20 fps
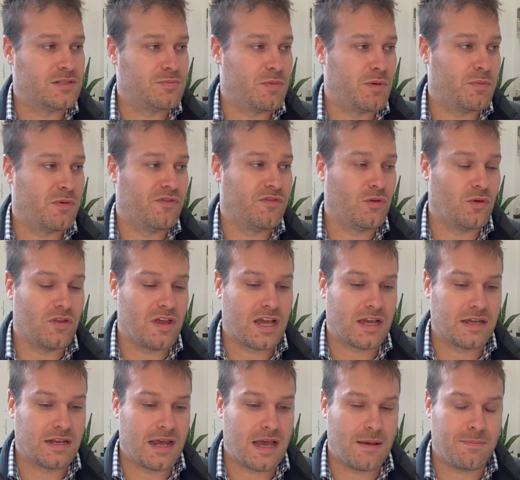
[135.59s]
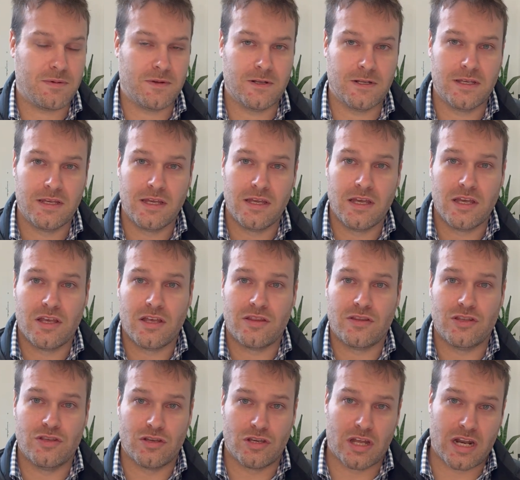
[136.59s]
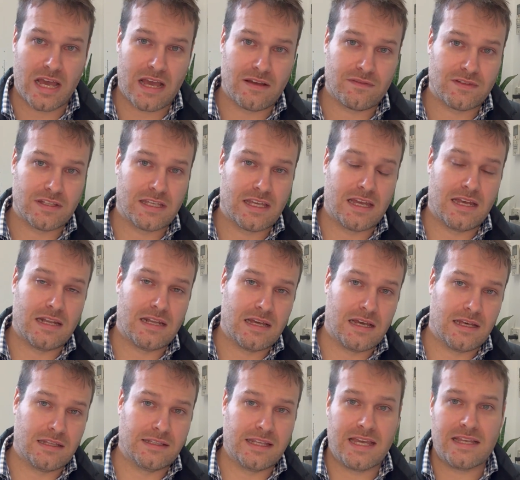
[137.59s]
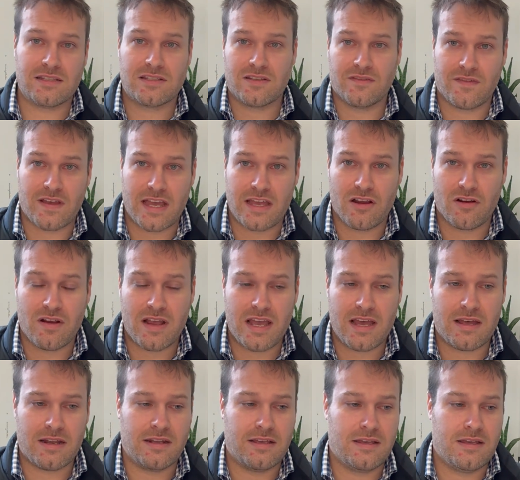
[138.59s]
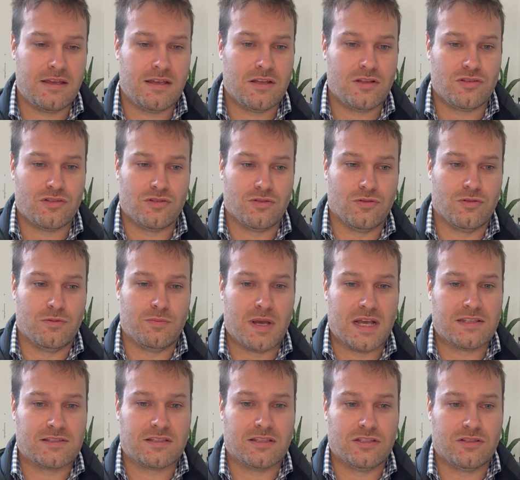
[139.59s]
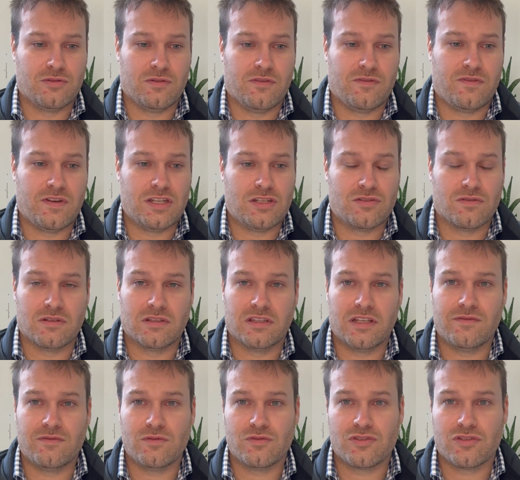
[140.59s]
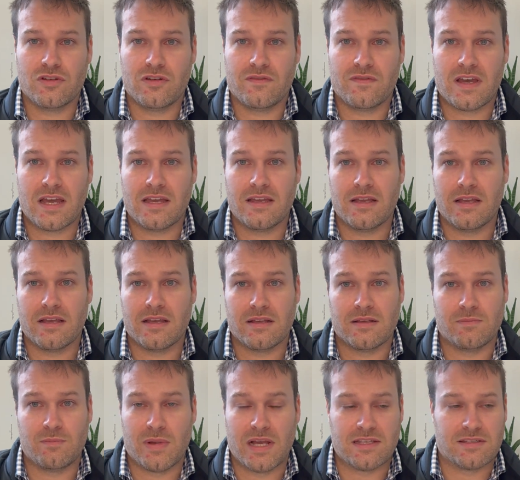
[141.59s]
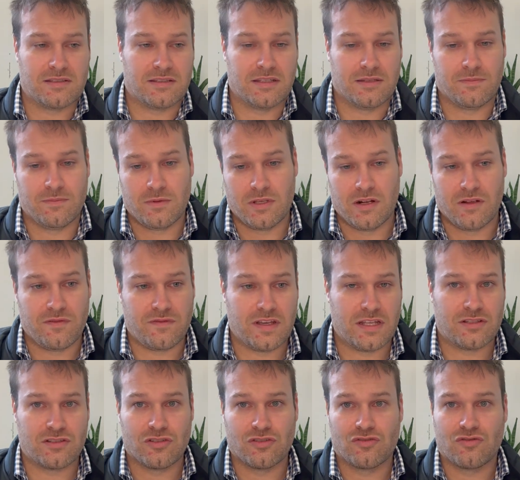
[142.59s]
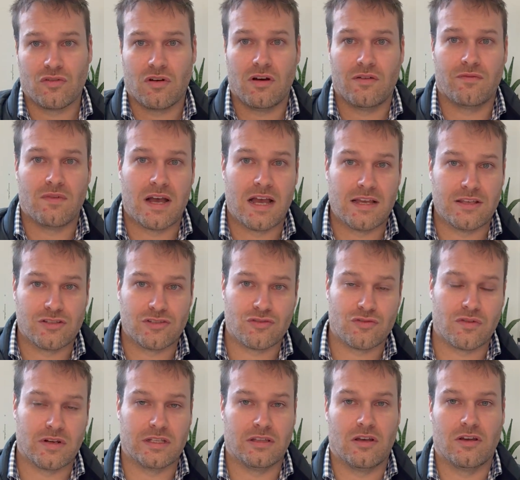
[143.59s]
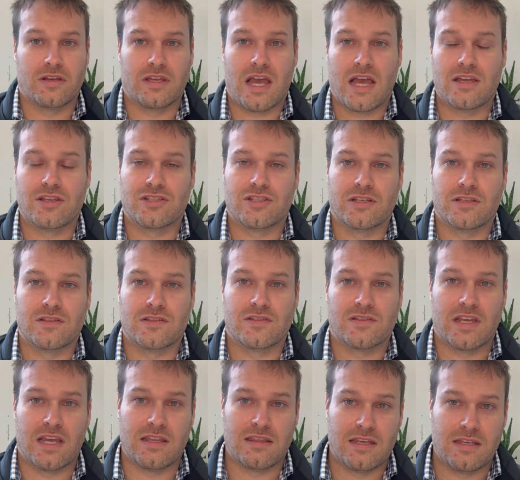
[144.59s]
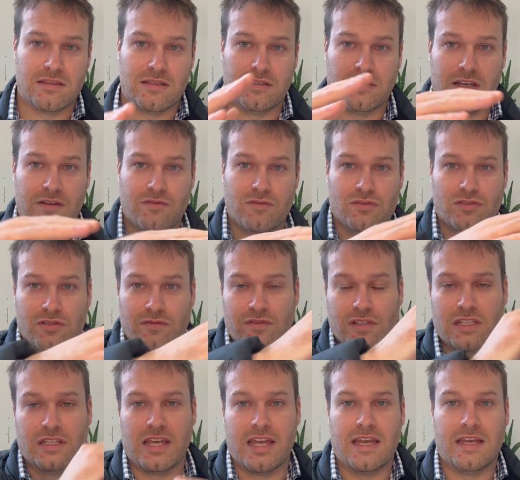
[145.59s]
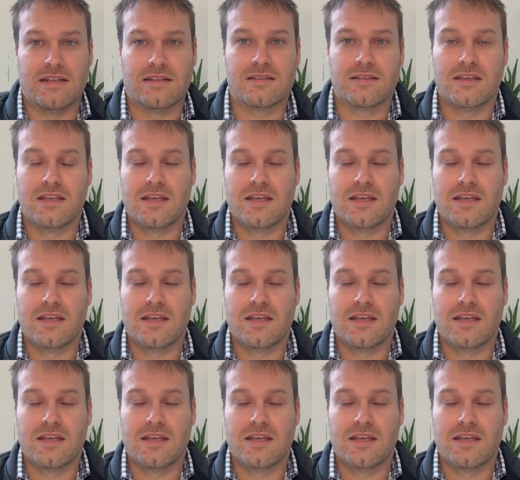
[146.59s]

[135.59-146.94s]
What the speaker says: But before that can happen, you're going to have to get a land surveyor out to basically do a feature and level survey, basically, fences, driveways, tree locations, and then the levels of your land